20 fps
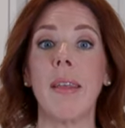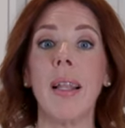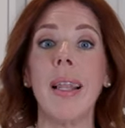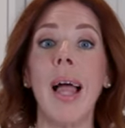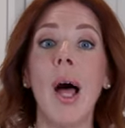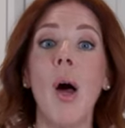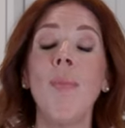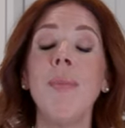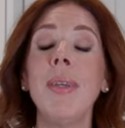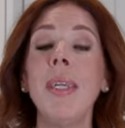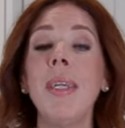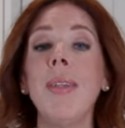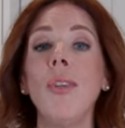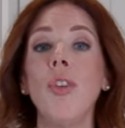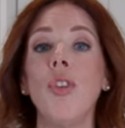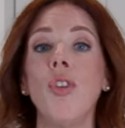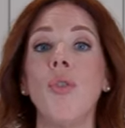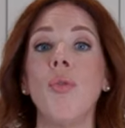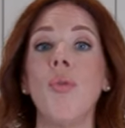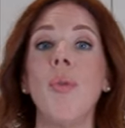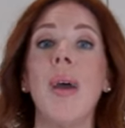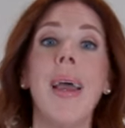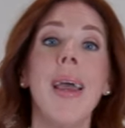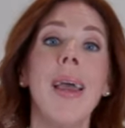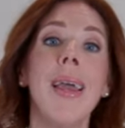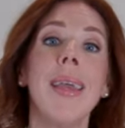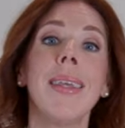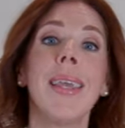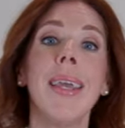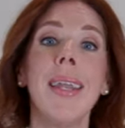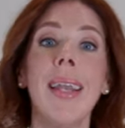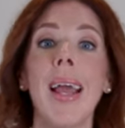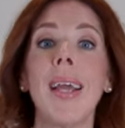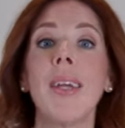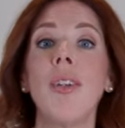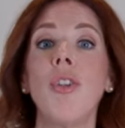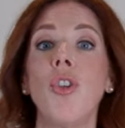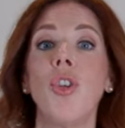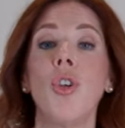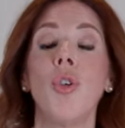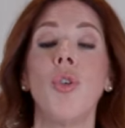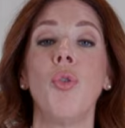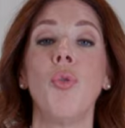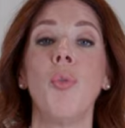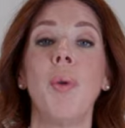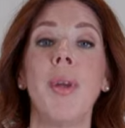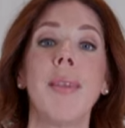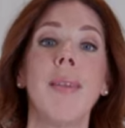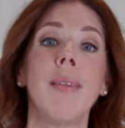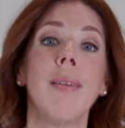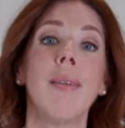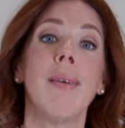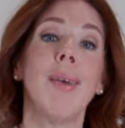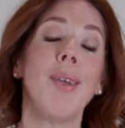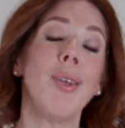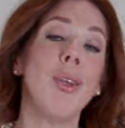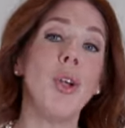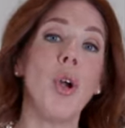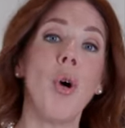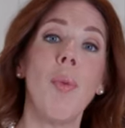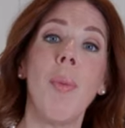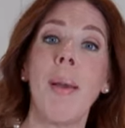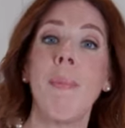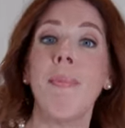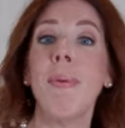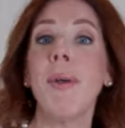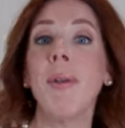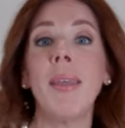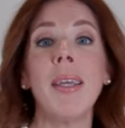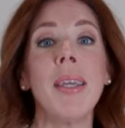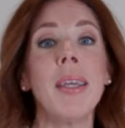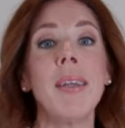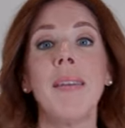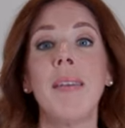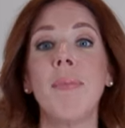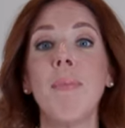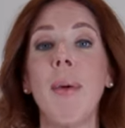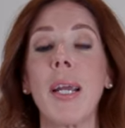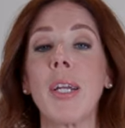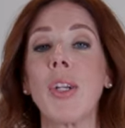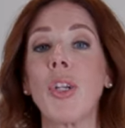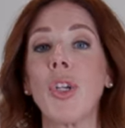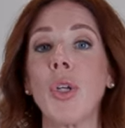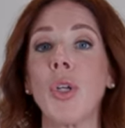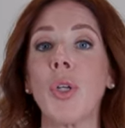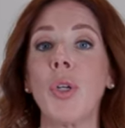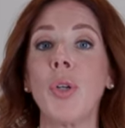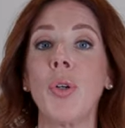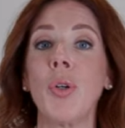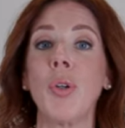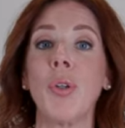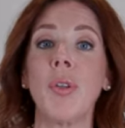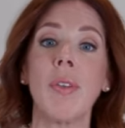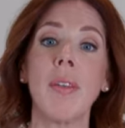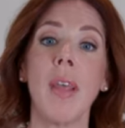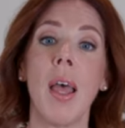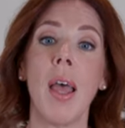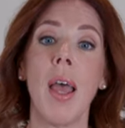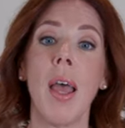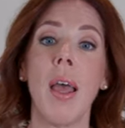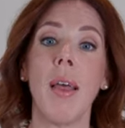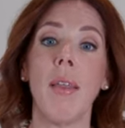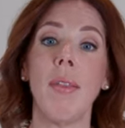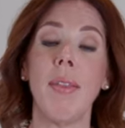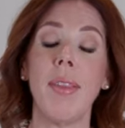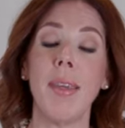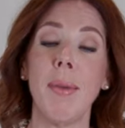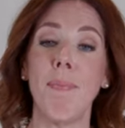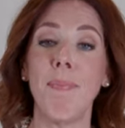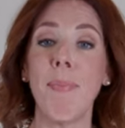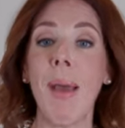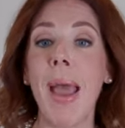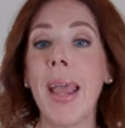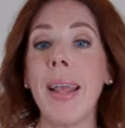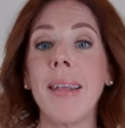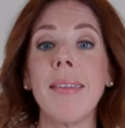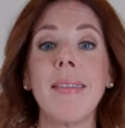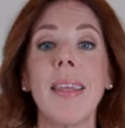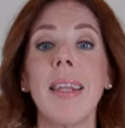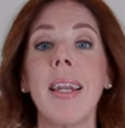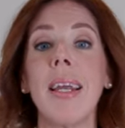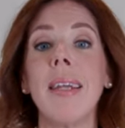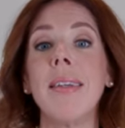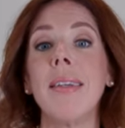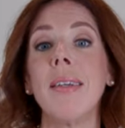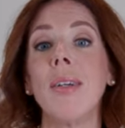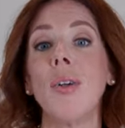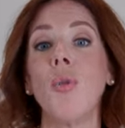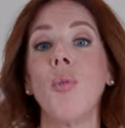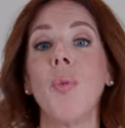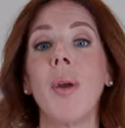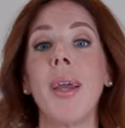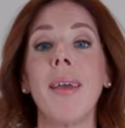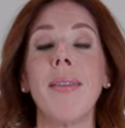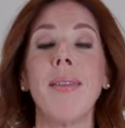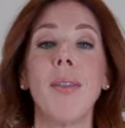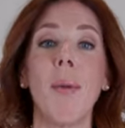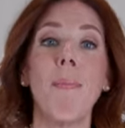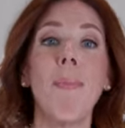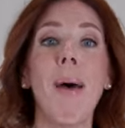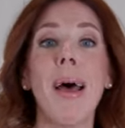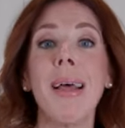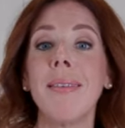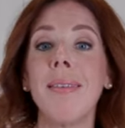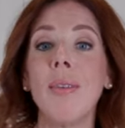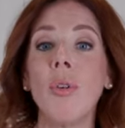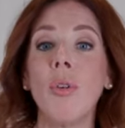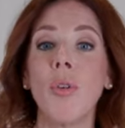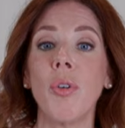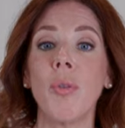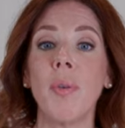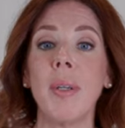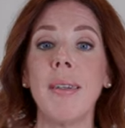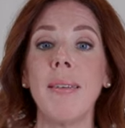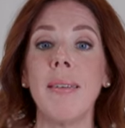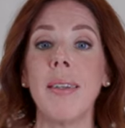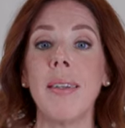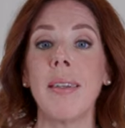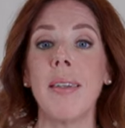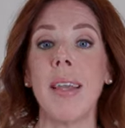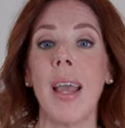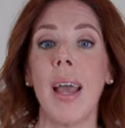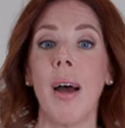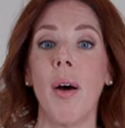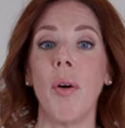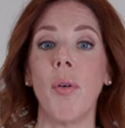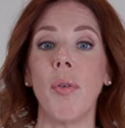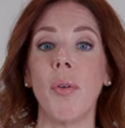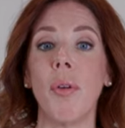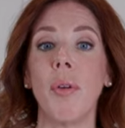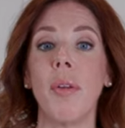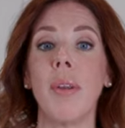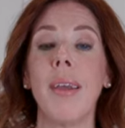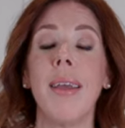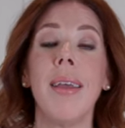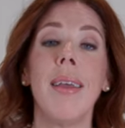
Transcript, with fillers: Allow me to connect you with, you know, my building inspectors, the banks that I deal with, the best notaries in town.